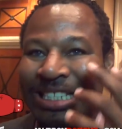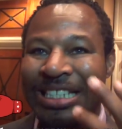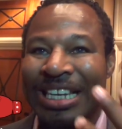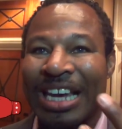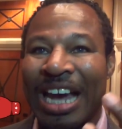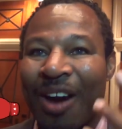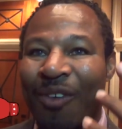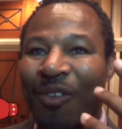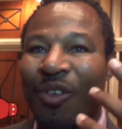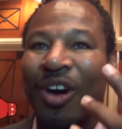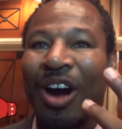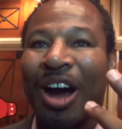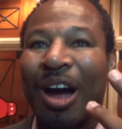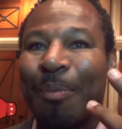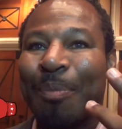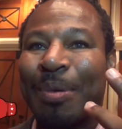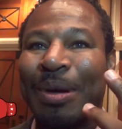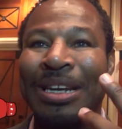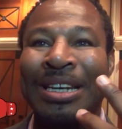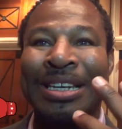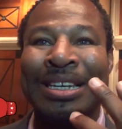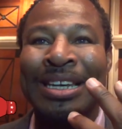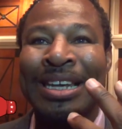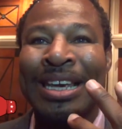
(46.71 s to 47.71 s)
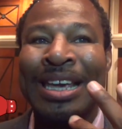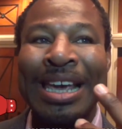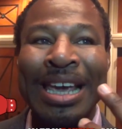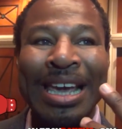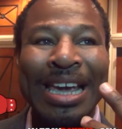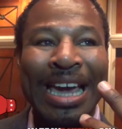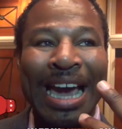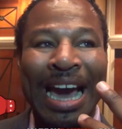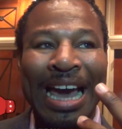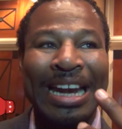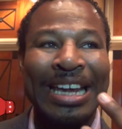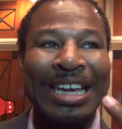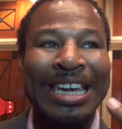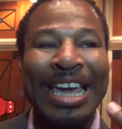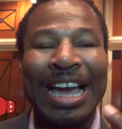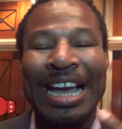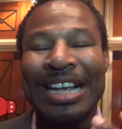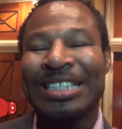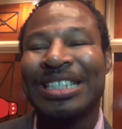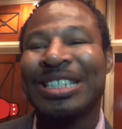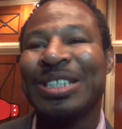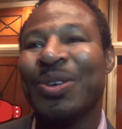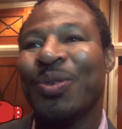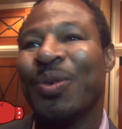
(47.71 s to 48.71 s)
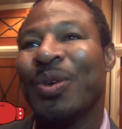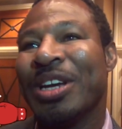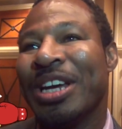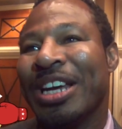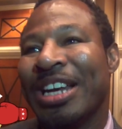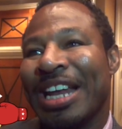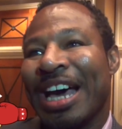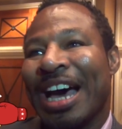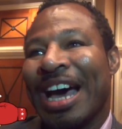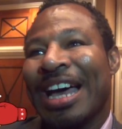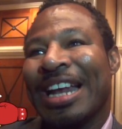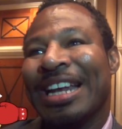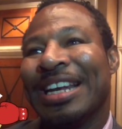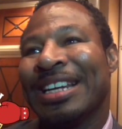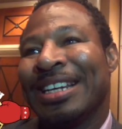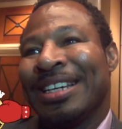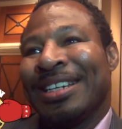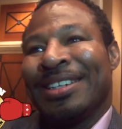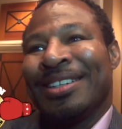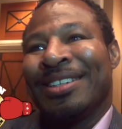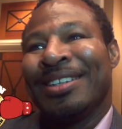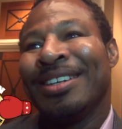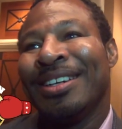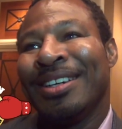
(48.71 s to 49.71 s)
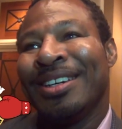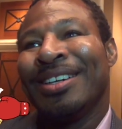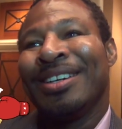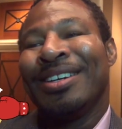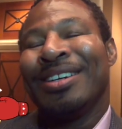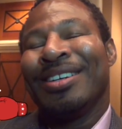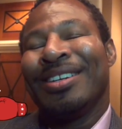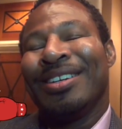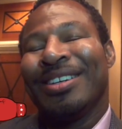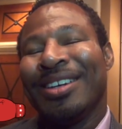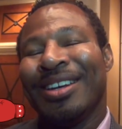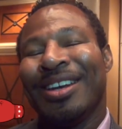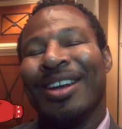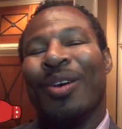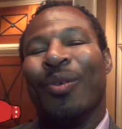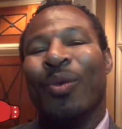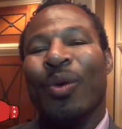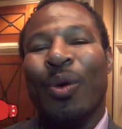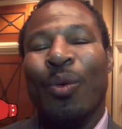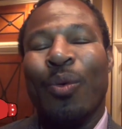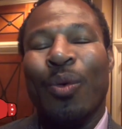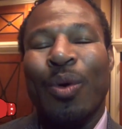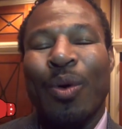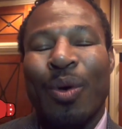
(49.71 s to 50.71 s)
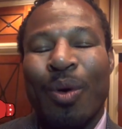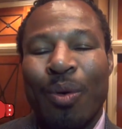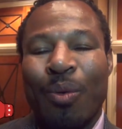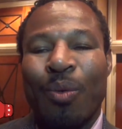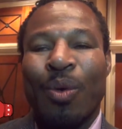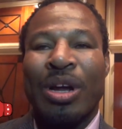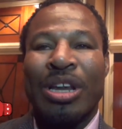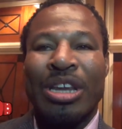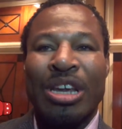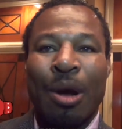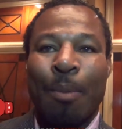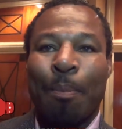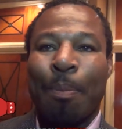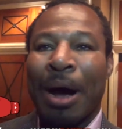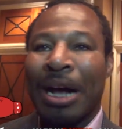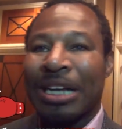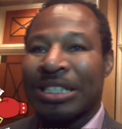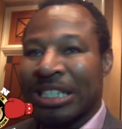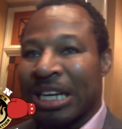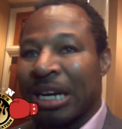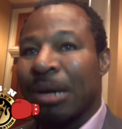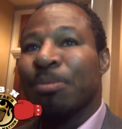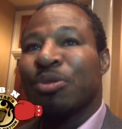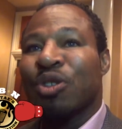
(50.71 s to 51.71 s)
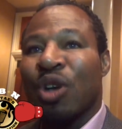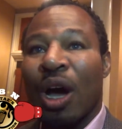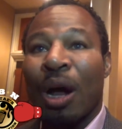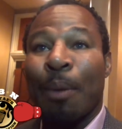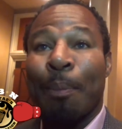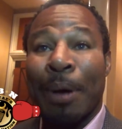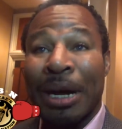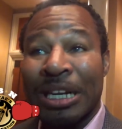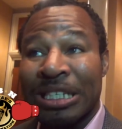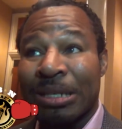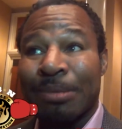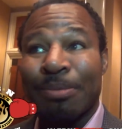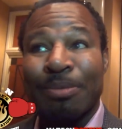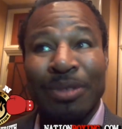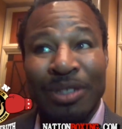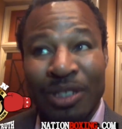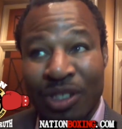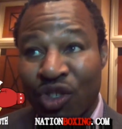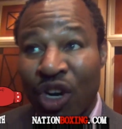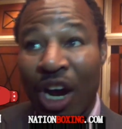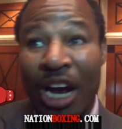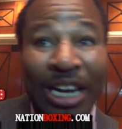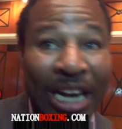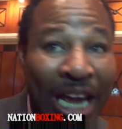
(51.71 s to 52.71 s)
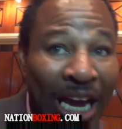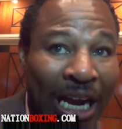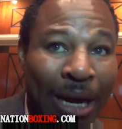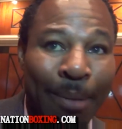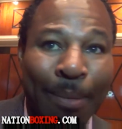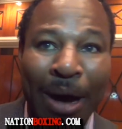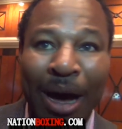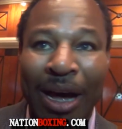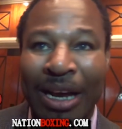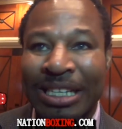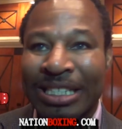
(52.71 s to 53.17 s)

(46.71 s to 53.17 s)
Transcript: when it comes to Al Haymon. Matter of fact, they did 1.6 million views. That's what they peaked at,